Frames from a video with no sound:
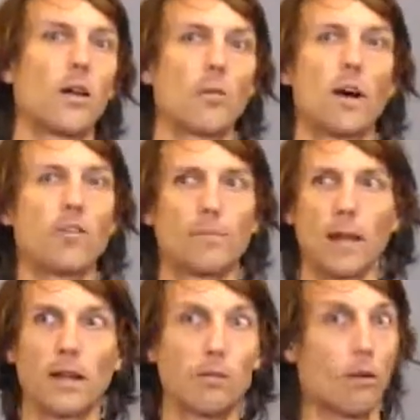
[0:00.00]
Otherwise, the
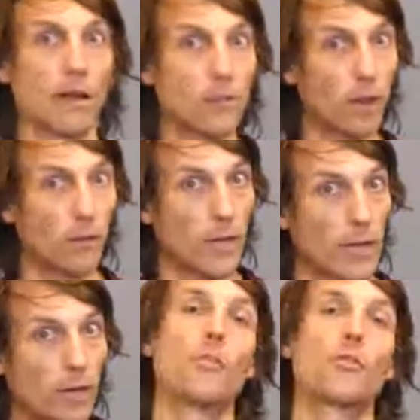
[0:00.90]
planet will gradually
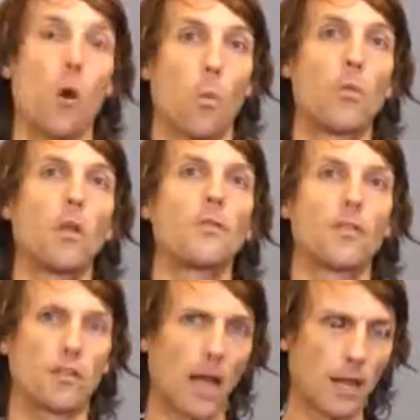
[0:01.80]
overheat. So
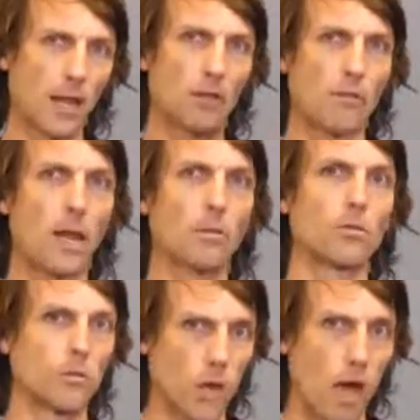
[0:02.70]
the satellites have been able
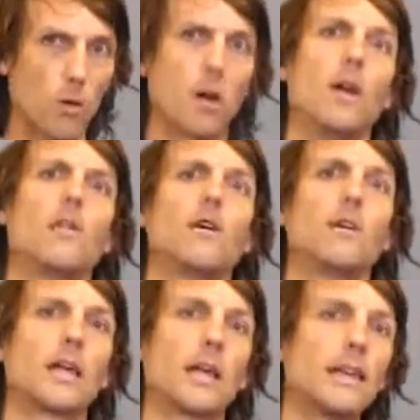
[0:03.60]
to show
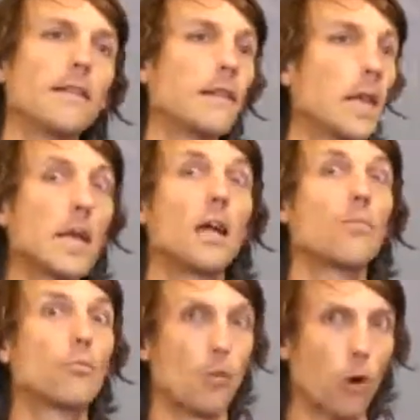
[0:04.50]
that in the
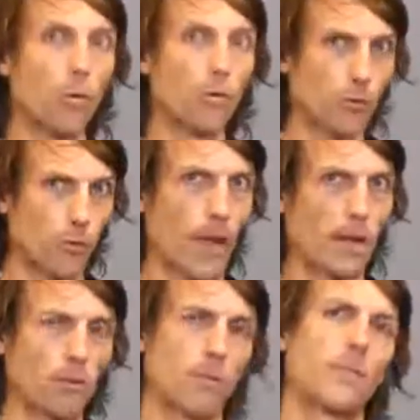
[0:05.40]
absorption
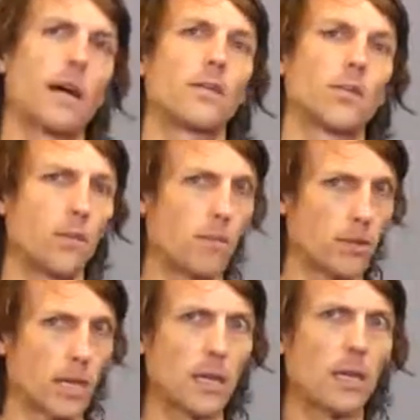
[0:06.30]
spectrum, that's the
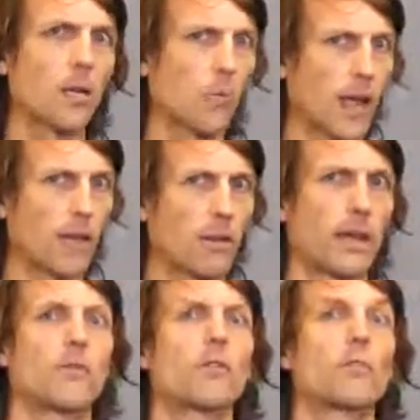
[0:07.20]
particular
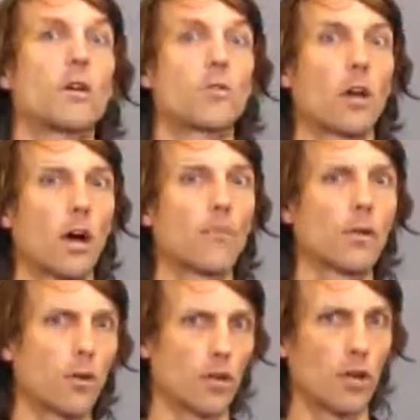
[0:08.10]
wavelength at which carbon
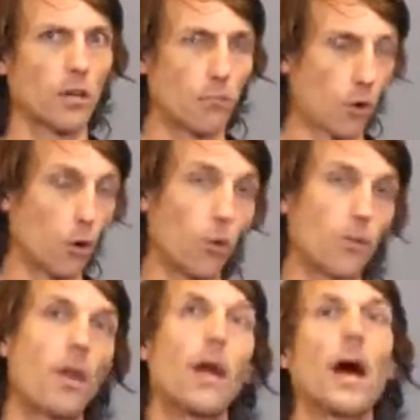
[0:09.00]
dioxide
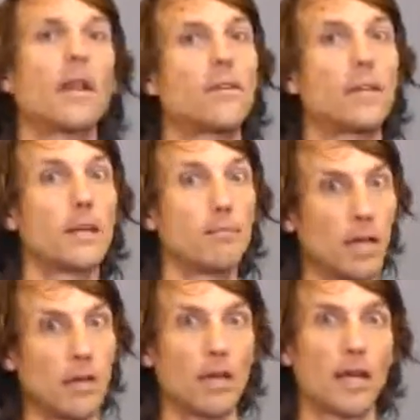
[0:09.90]
absorbs, and indeed
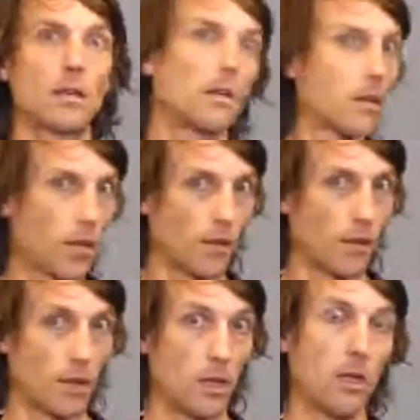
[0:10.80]
methane,
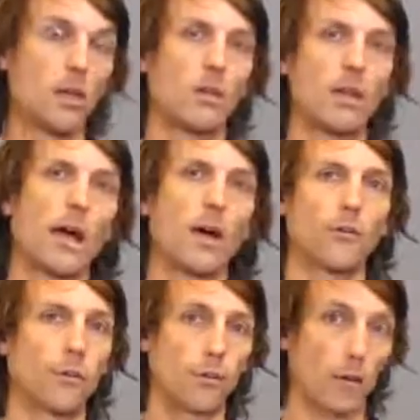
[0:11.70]
another
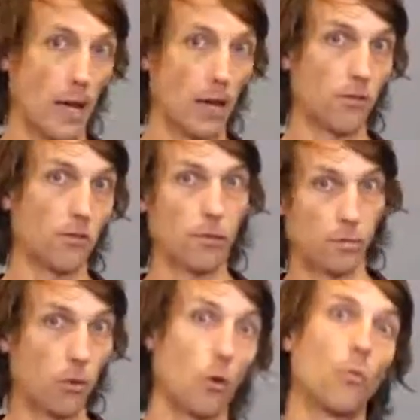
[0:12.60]
greenhouse gas,
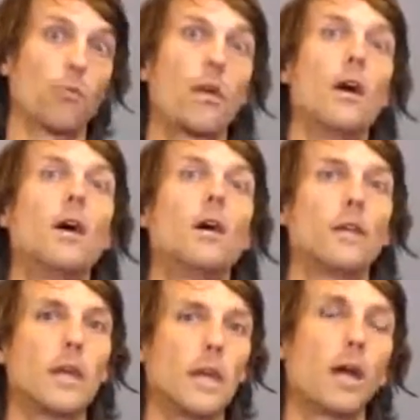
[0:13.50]
absorbs,
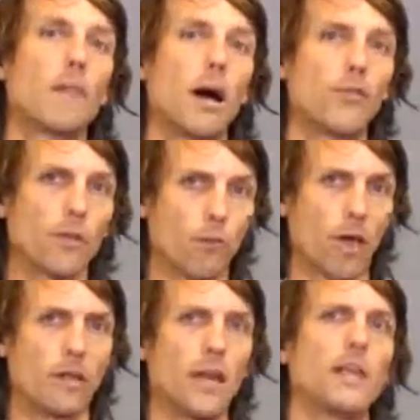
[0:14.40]
the amount of
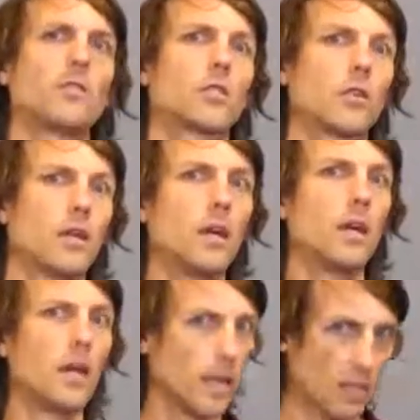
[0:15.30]
radiation
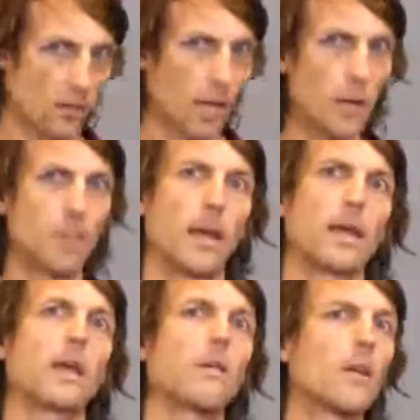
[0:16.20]

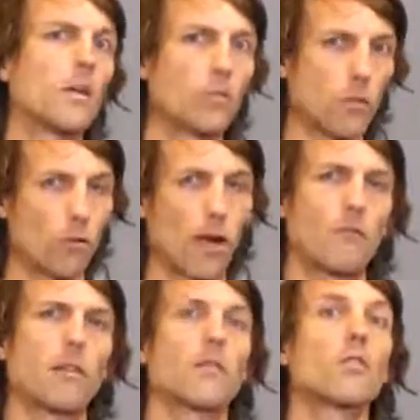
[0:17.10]
escaping in those 2
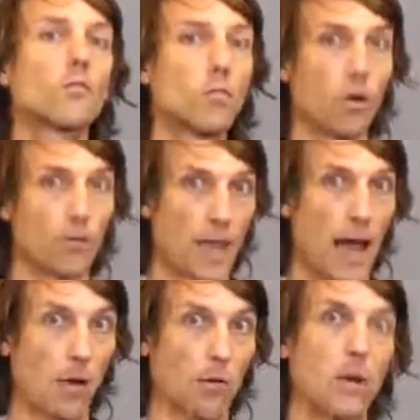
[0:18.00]
wavelengths has gone
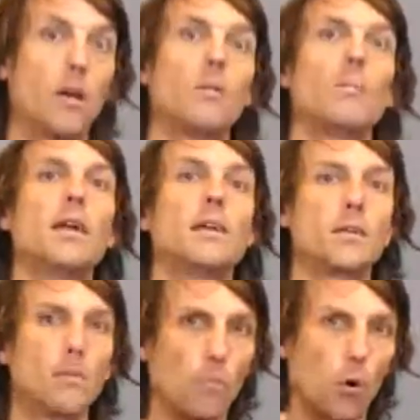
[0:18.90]
down,
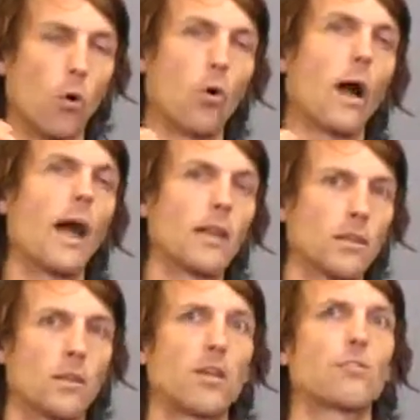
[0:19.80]
meaning that more
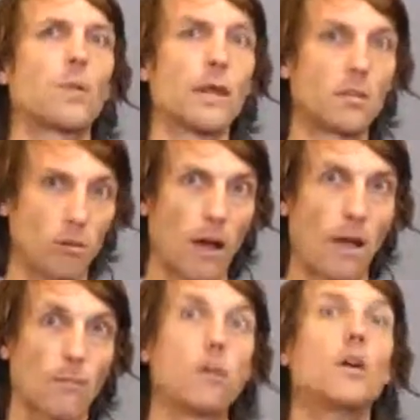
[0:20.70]
energy is being
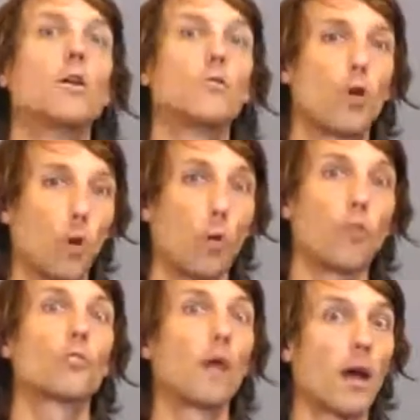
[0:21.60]
trapped,
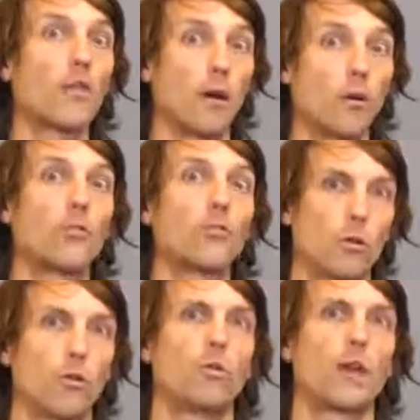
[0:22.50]
caused by those
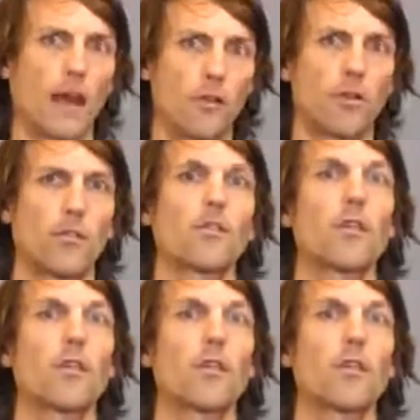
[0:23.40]
2 gases.